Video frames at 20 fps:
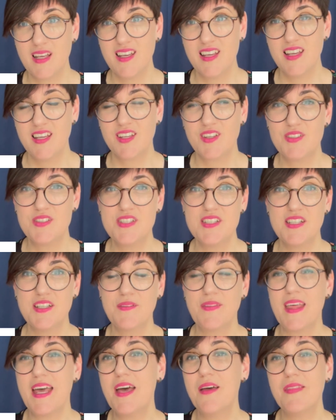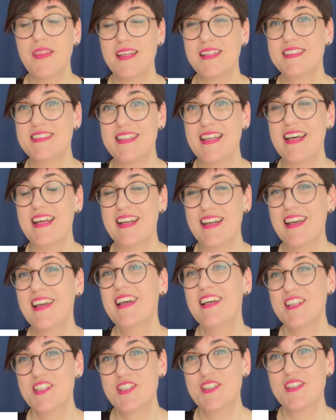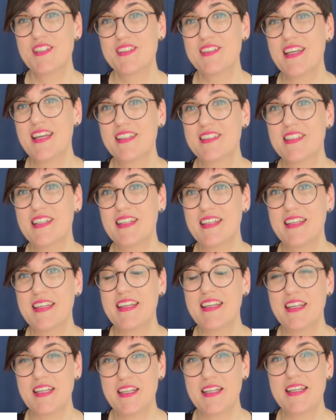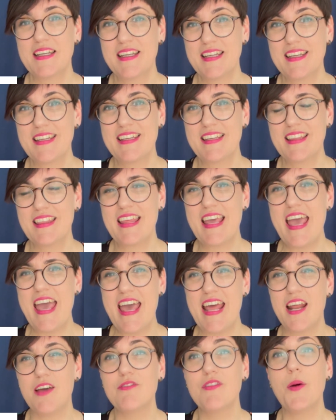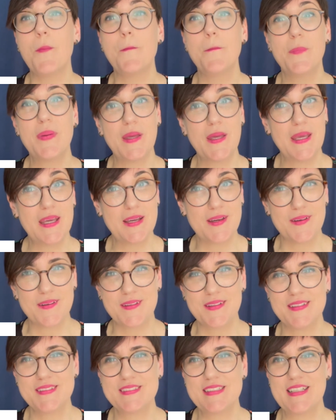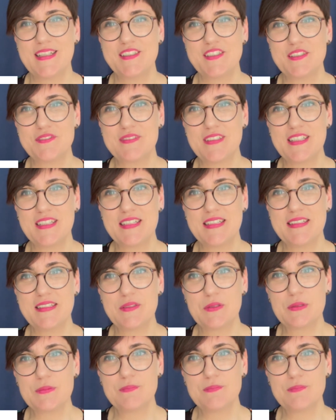Good to know now is that she's actually the head of a big organization right now.